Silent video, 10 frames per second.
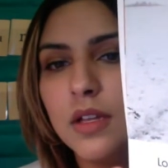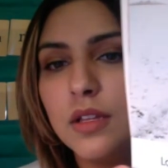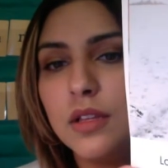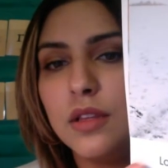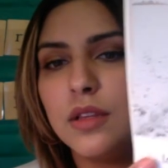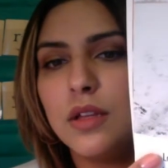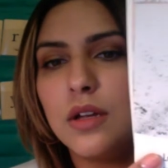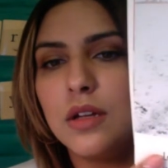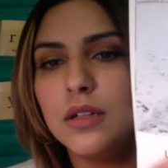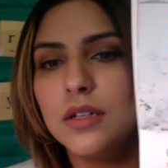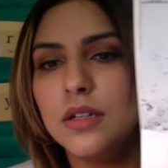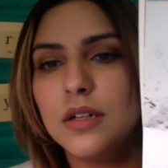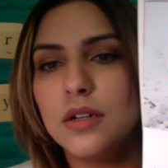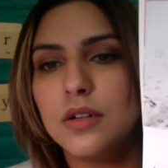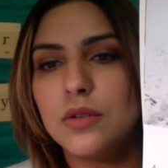Long
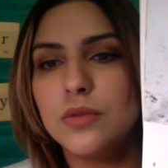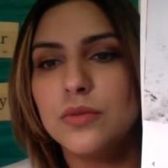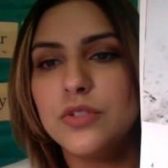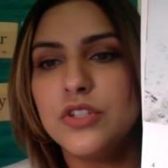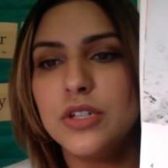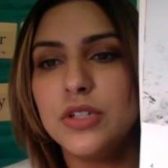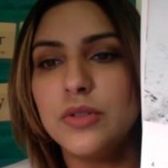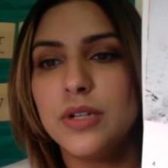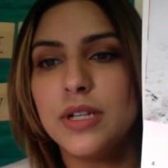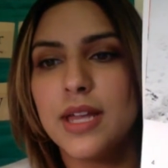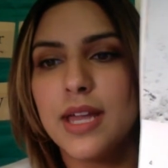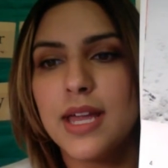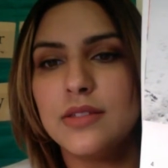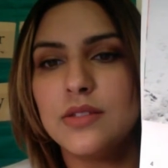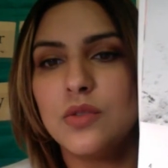ago, children
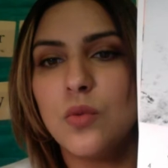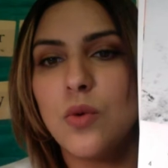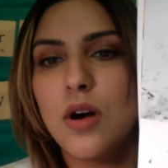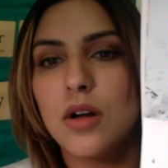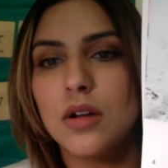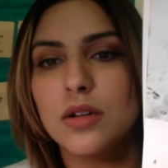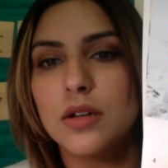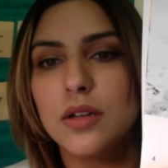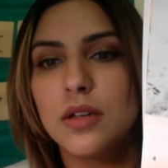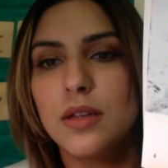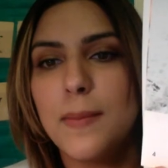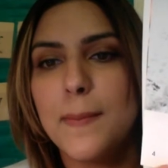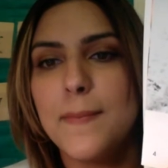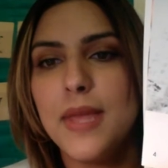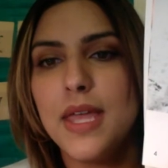had to walk
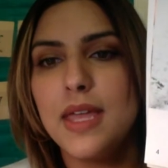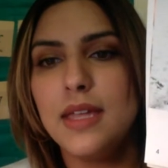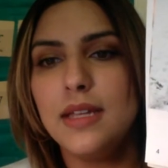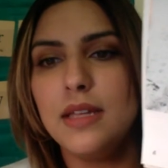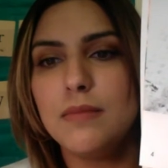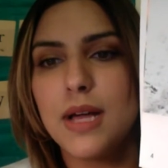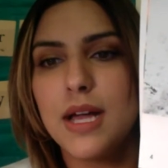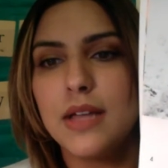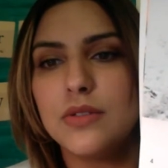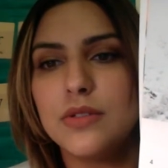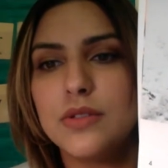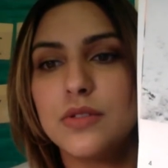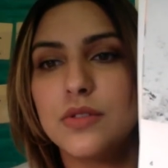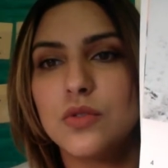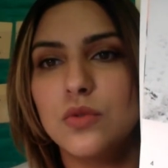many miles to
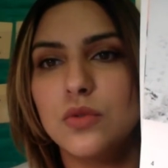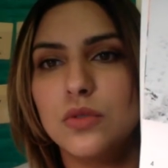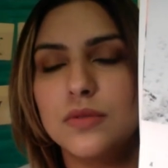school.